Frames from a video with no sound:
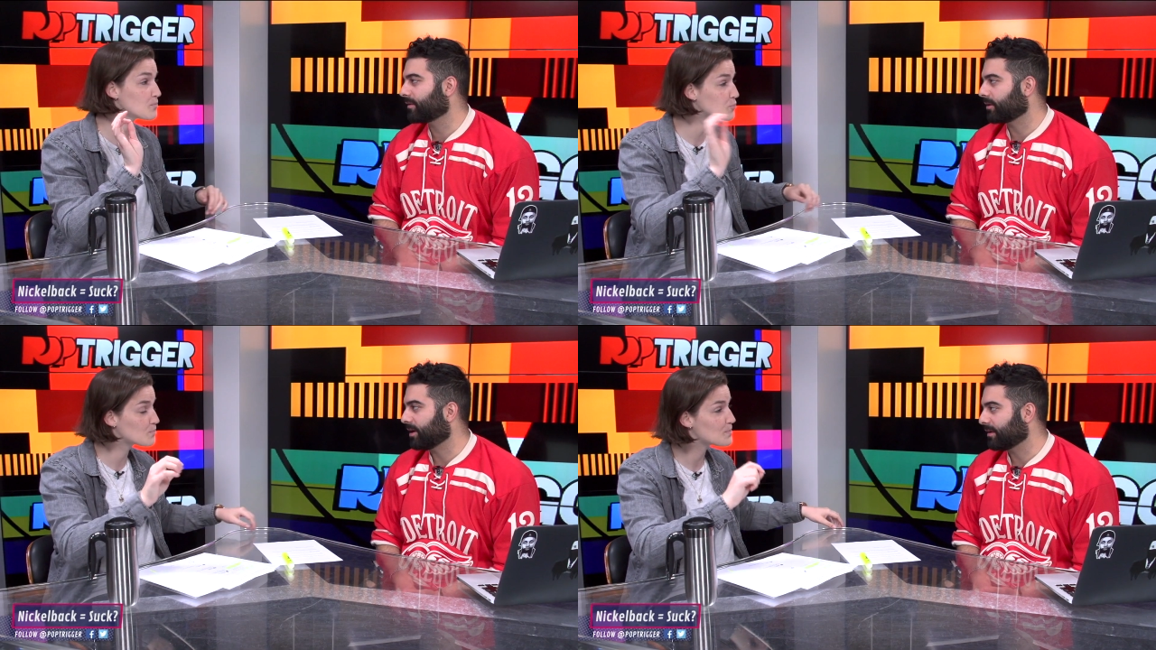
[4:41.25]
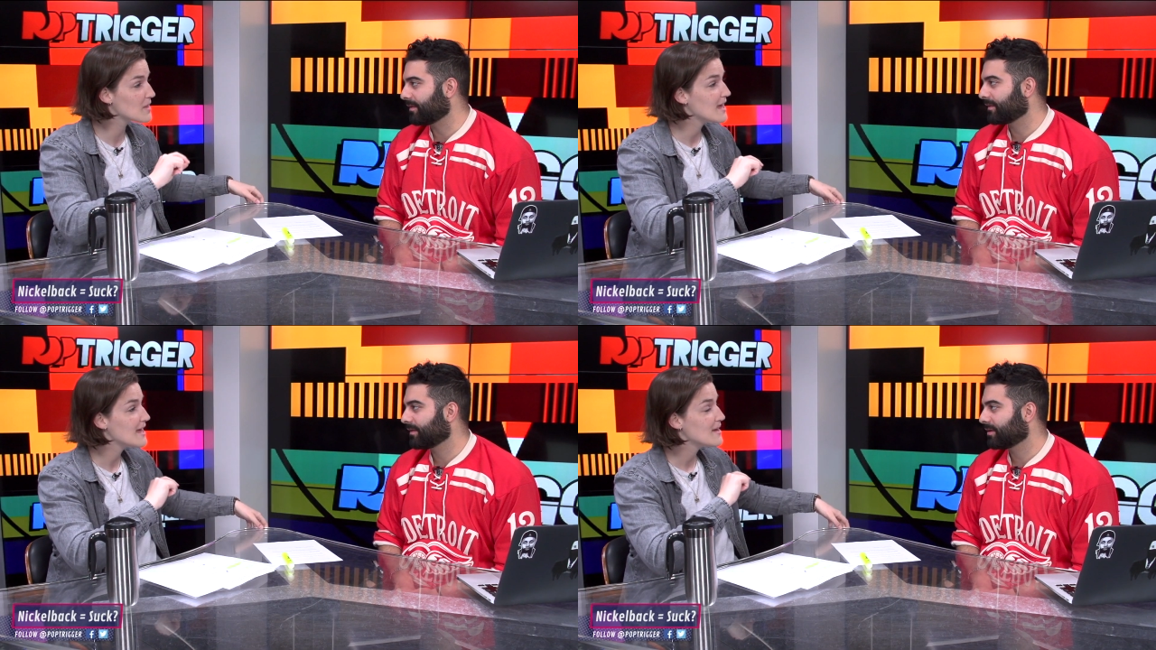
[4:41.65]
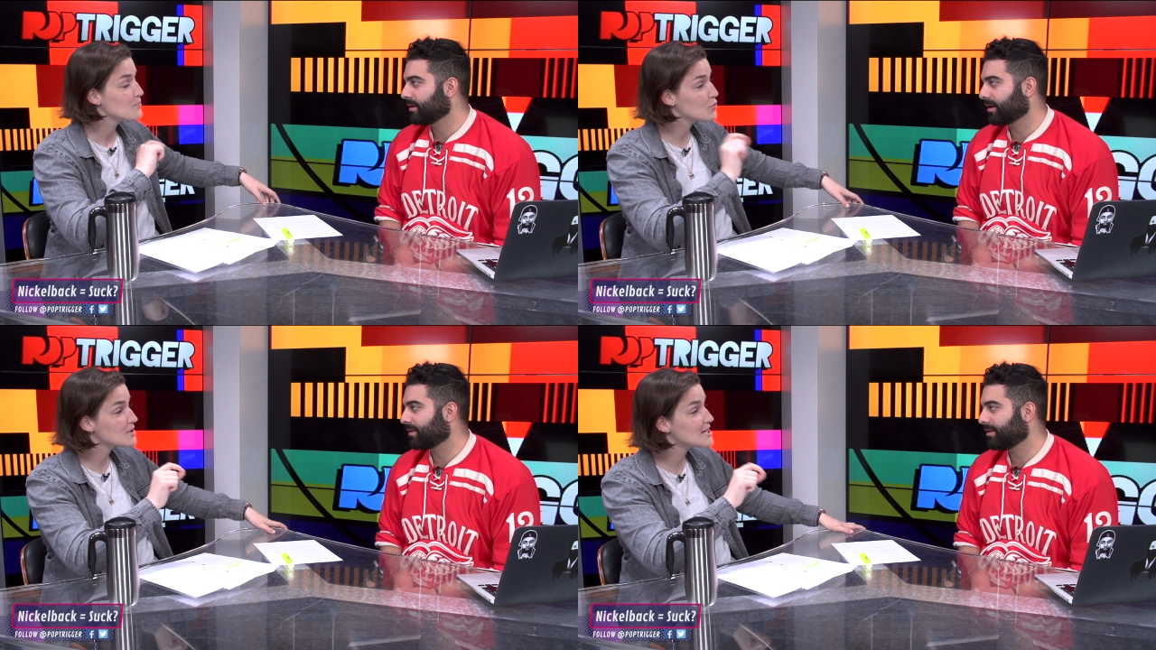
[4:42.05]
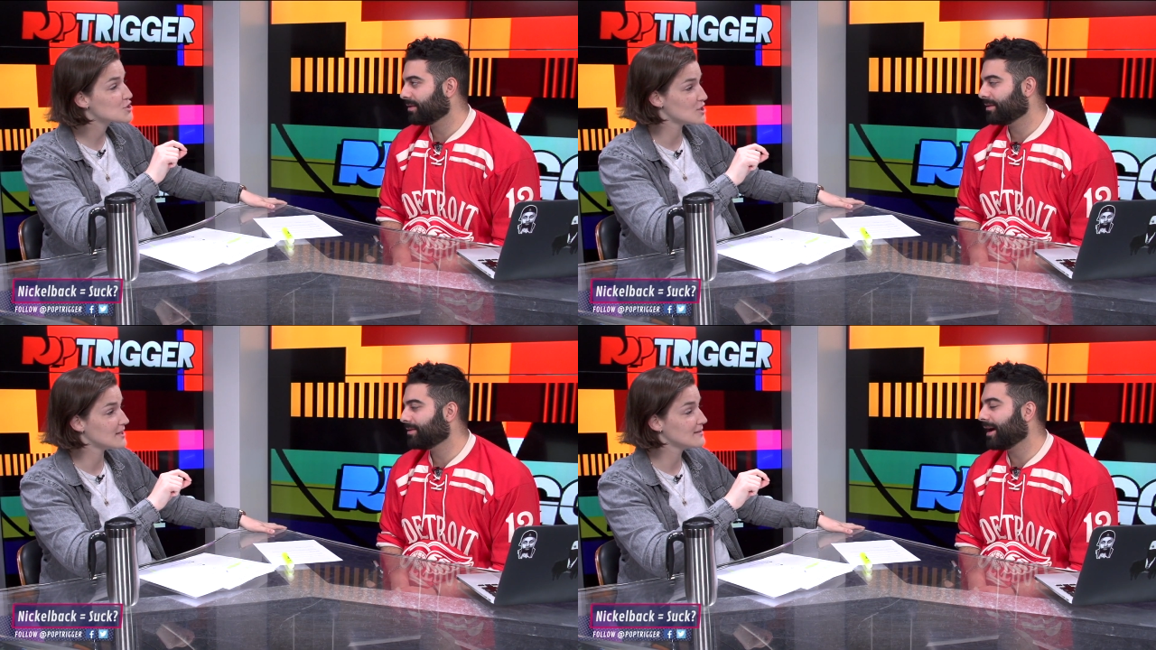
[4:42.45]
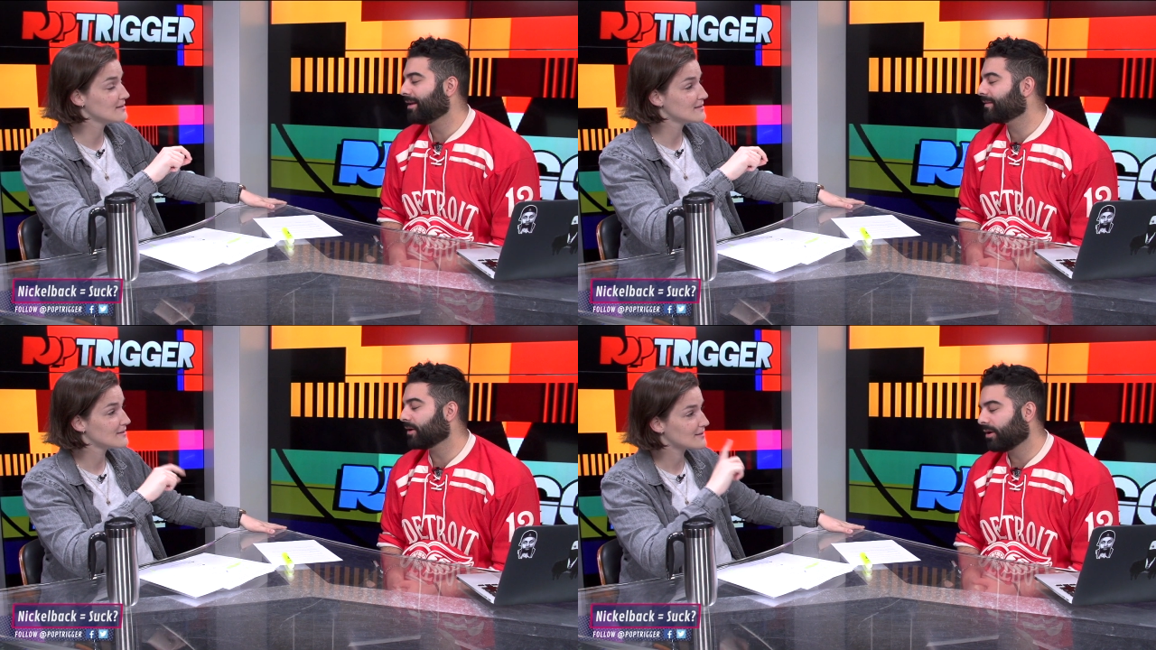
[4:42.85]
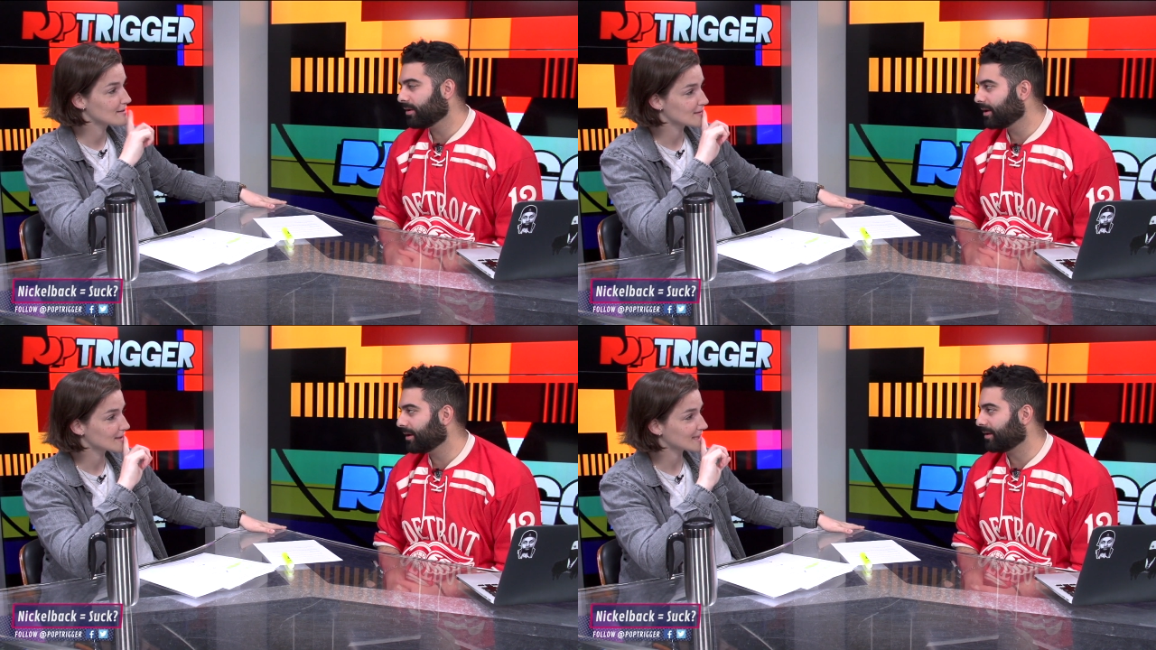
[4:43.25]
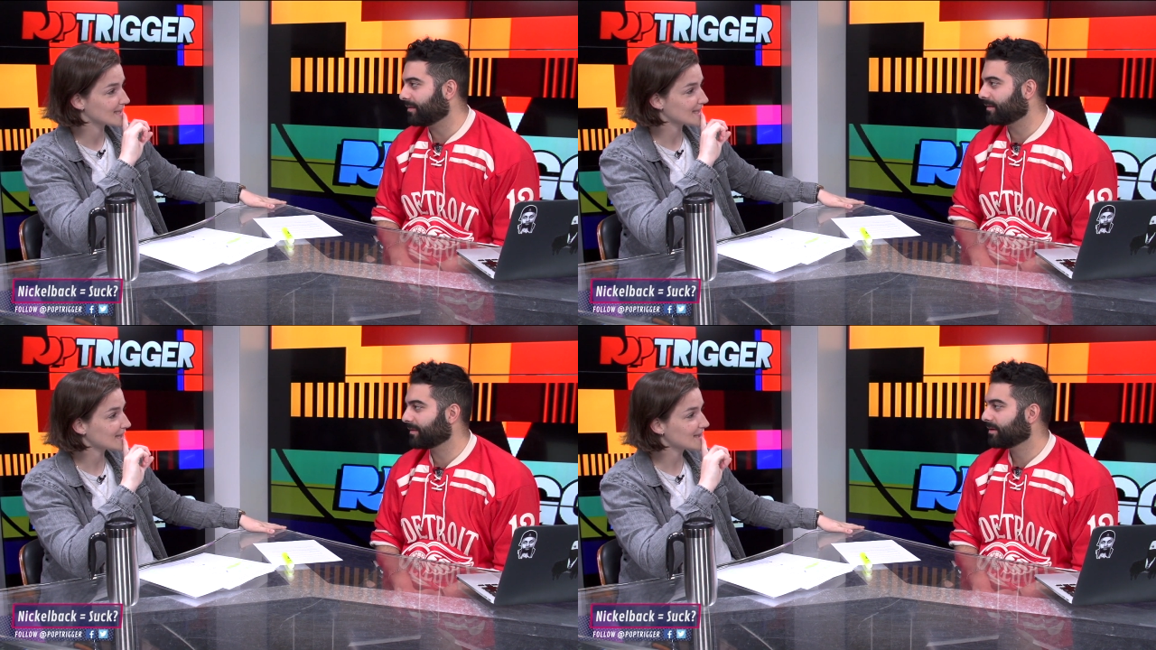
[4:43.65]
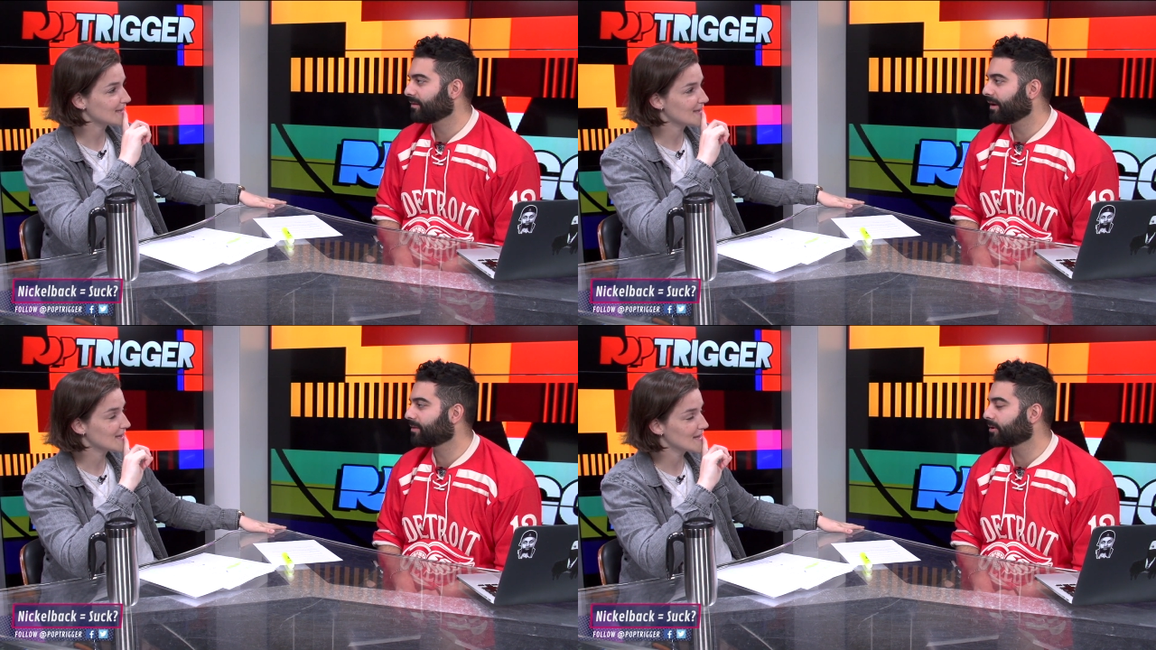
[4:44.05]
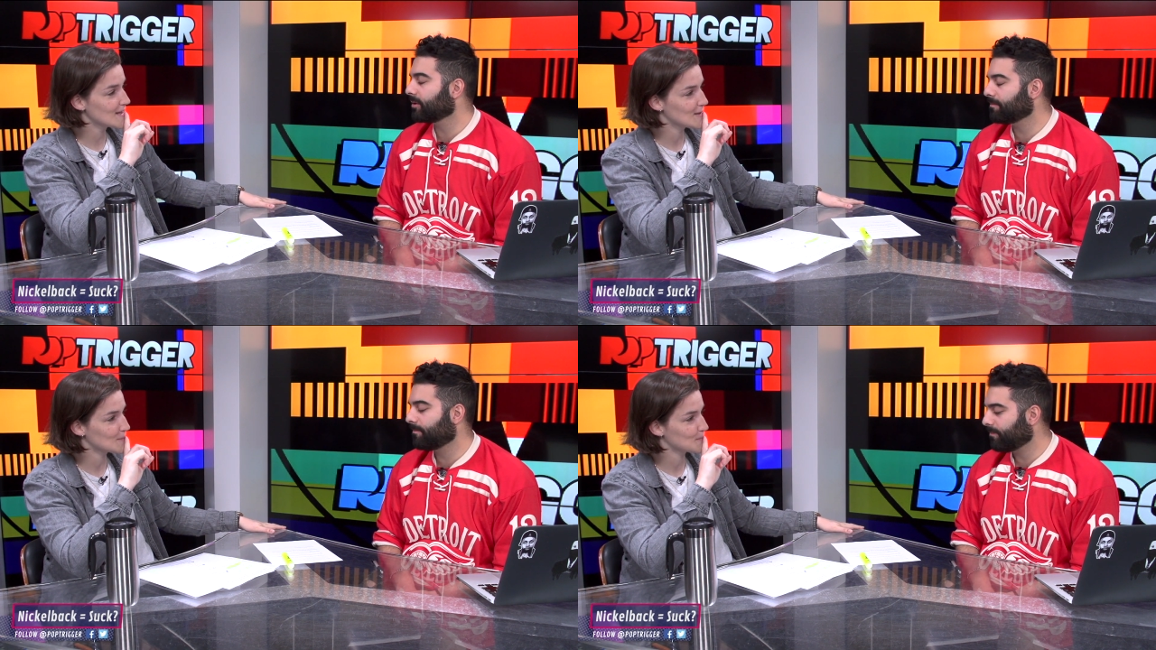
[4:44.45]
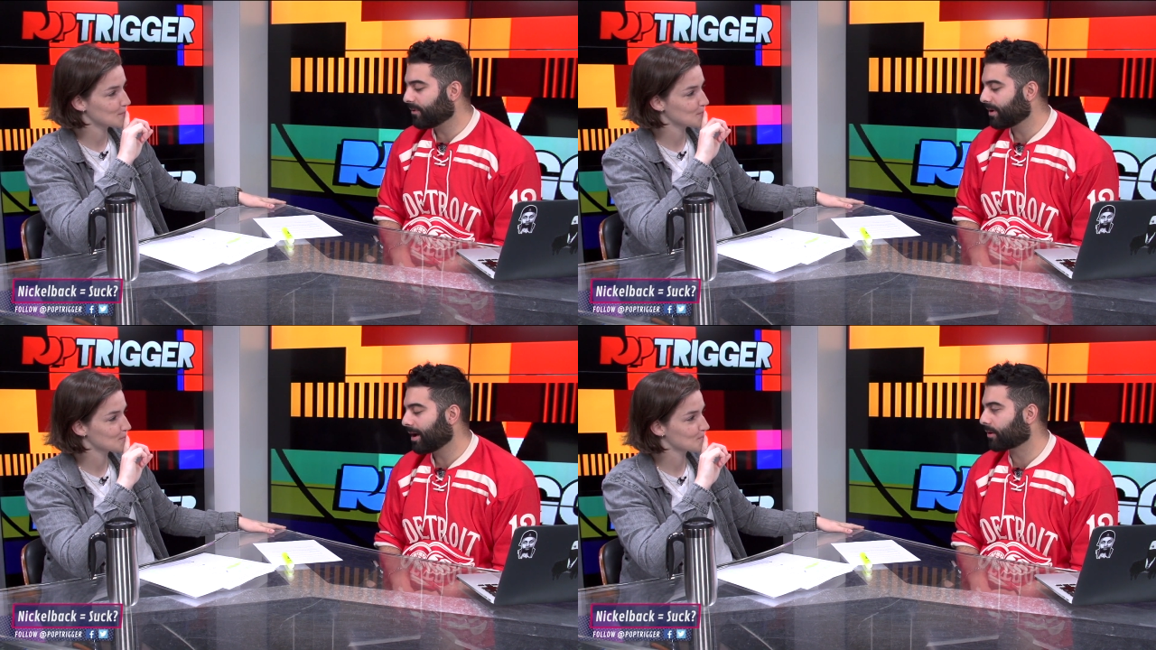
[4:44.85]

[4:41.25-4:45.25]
Speaker 1: Grace. Like prediction. That is all it is. Like they're they're not